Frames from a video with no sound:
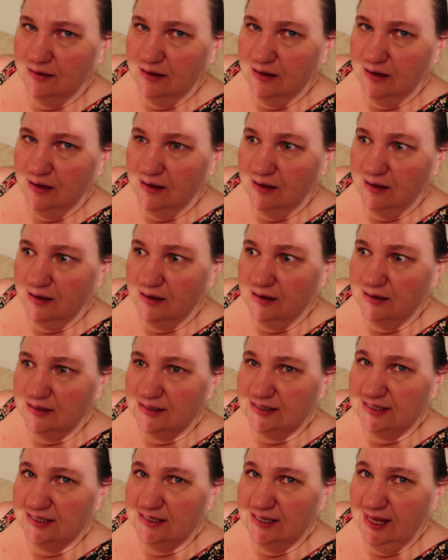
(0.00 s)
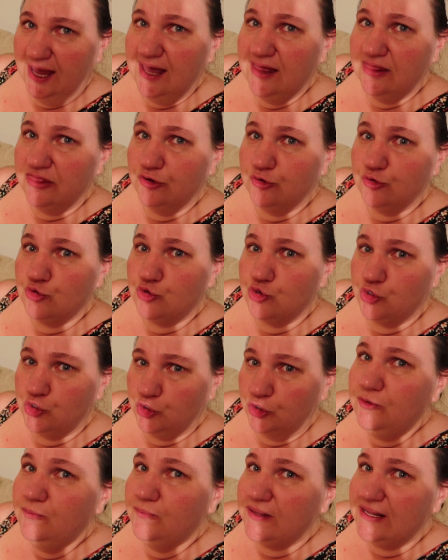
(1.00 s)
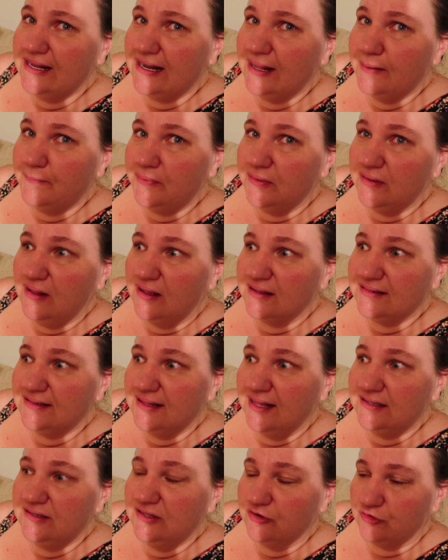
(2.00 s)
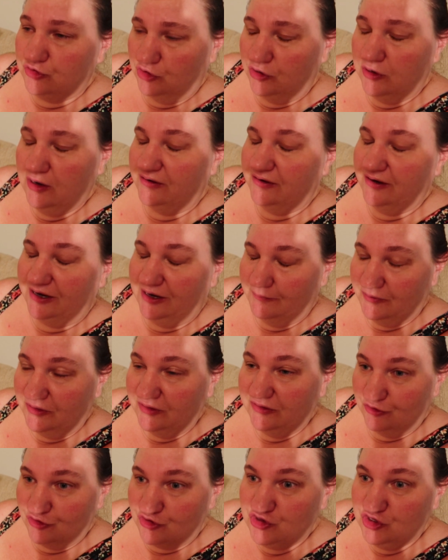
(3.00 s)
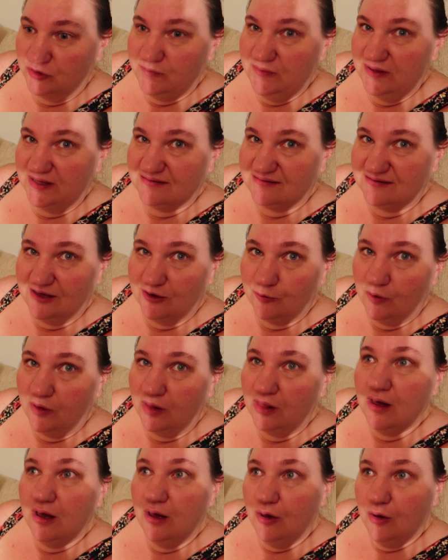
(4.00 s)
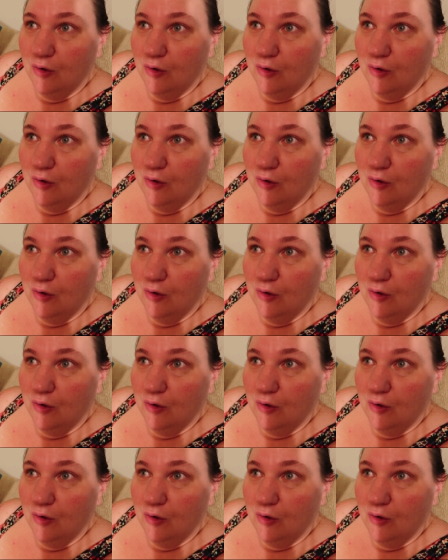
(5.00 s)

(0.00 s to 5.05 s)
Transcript: uh, yeah, there should be an epilogue that, there should, or not an epilogue, there should be a sequel